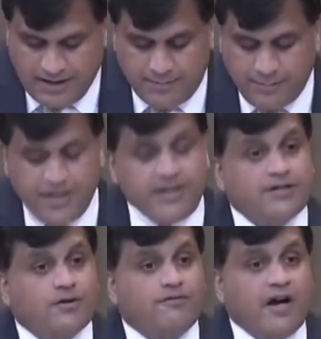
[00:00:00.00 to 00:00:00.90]
A
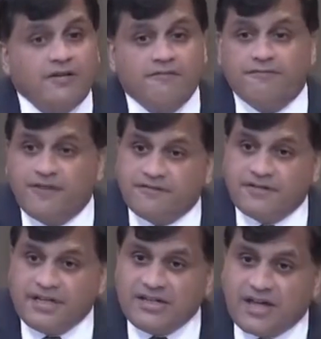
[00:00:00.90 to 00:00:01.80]
period of
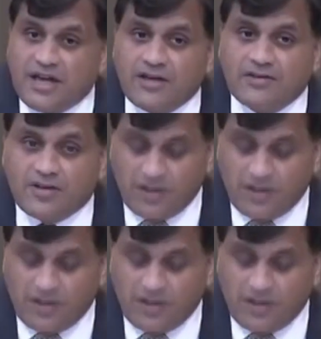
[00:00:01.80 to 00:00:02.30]
150 days